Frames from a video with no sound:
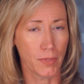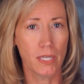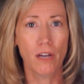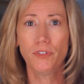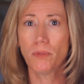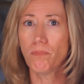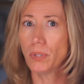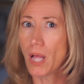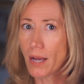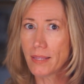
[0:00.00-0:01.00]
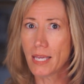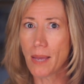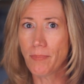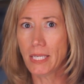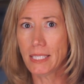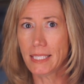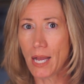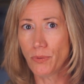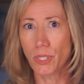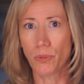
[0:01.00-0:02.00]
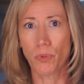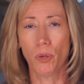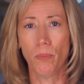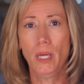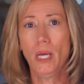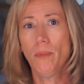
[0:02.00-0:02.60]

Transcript: enough to block the ambient sound in the room,